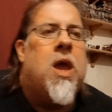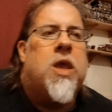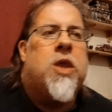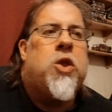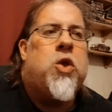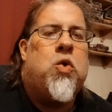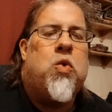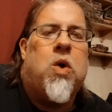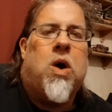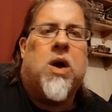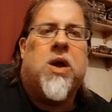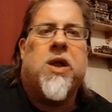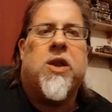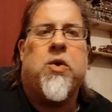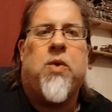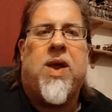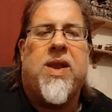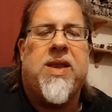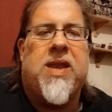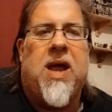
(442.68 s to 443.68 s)
You are going
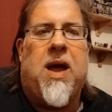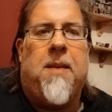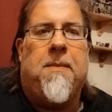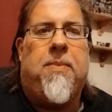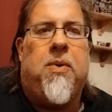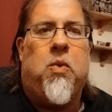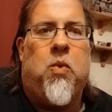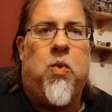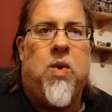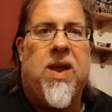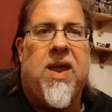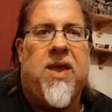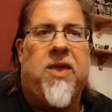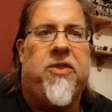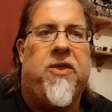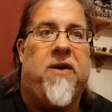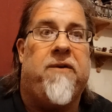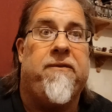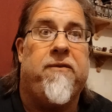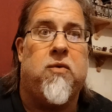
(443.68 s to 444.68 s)
to end up
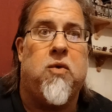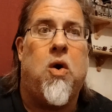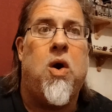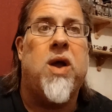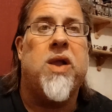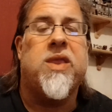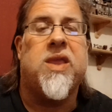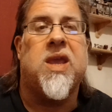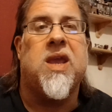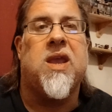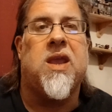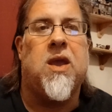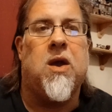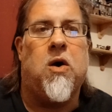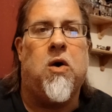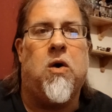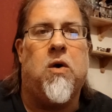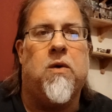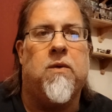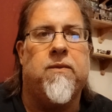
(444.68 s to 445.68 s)
with a variety
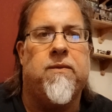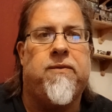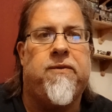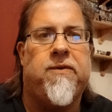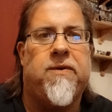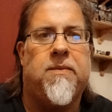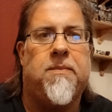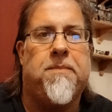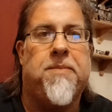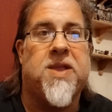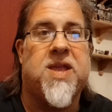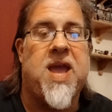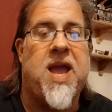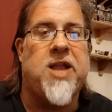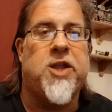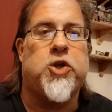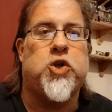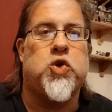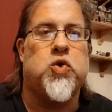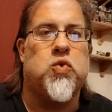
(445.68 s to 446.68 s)
of
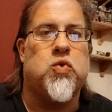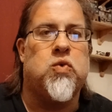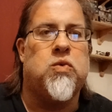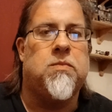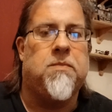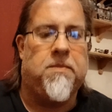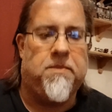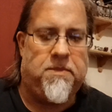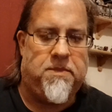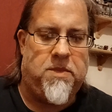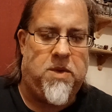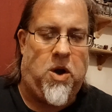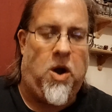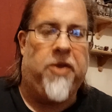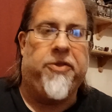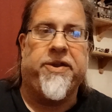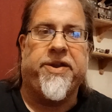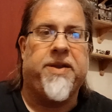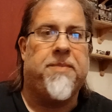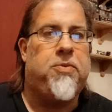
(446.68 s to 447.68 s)
potential
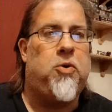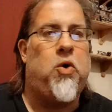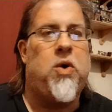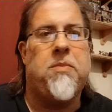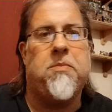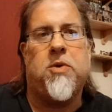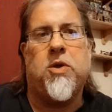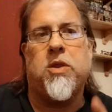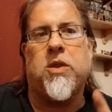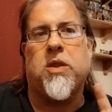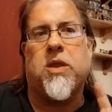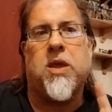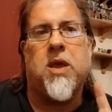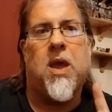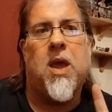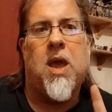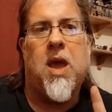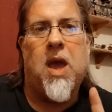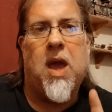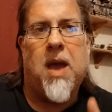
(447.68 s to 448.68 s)
either deployment,
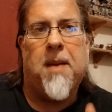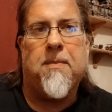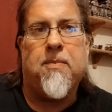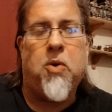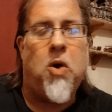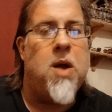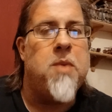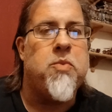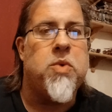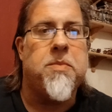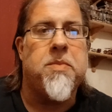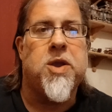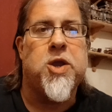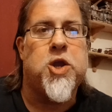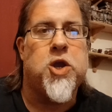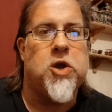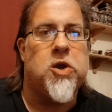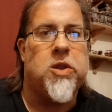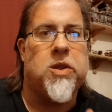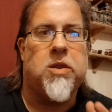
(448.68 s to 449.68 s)
primary
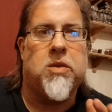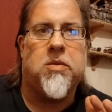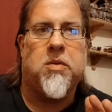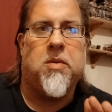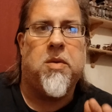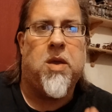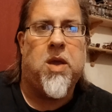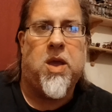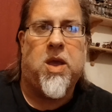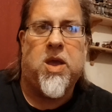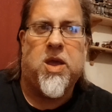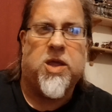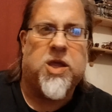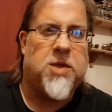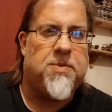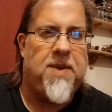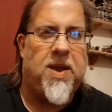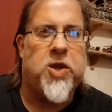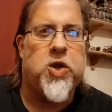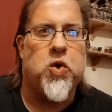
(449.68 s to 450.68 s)
mission,
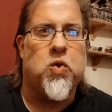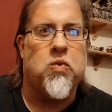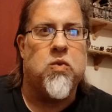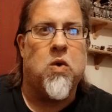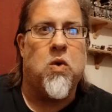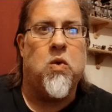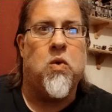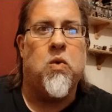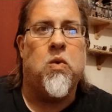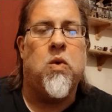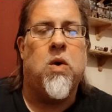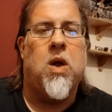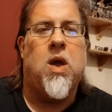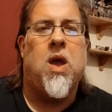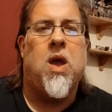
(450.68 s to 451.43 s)
special rule,